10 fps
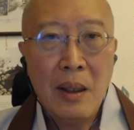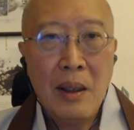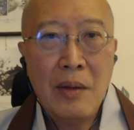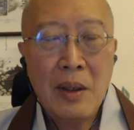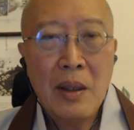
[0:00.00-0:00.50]

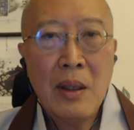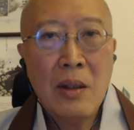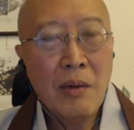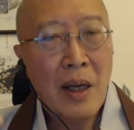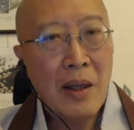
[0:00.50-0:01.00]
having a
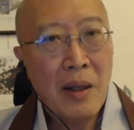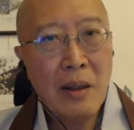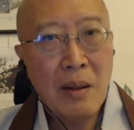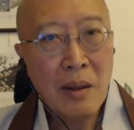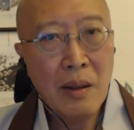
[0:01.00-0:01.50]
sense of
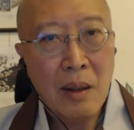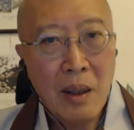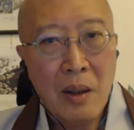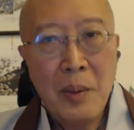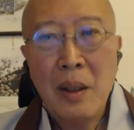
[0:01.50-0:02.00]
ethics and
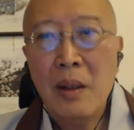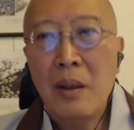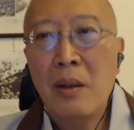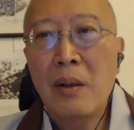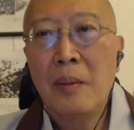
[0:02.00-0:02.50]
helping
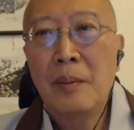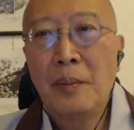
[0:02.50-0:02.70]
others.